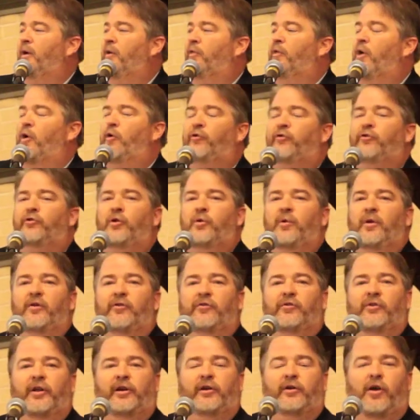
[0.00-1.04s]
Those
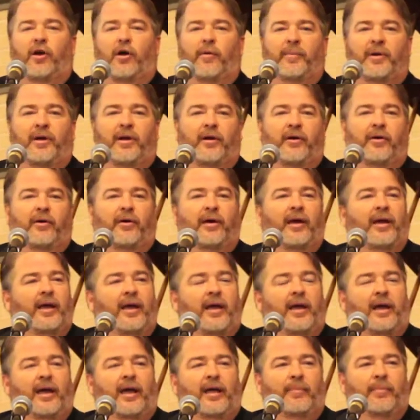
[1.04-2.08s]
students that come here
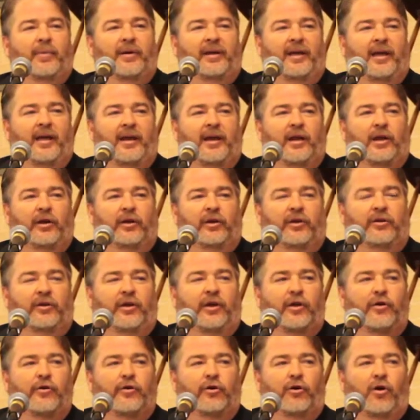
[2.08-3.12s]
and begin in
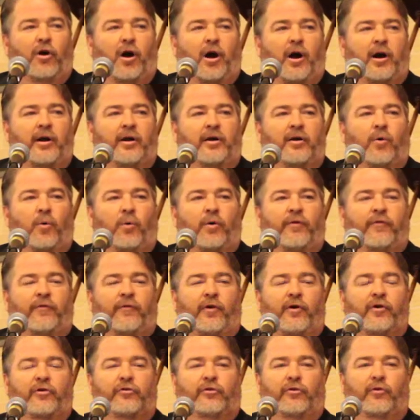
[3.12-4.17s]
kindergarten or
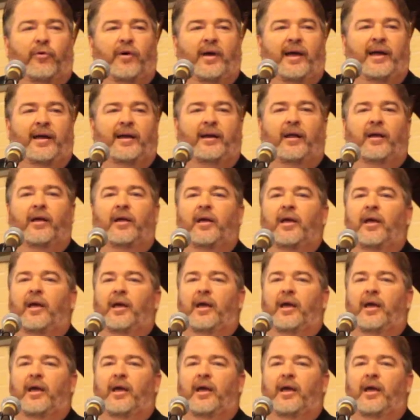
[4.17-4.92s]
first grade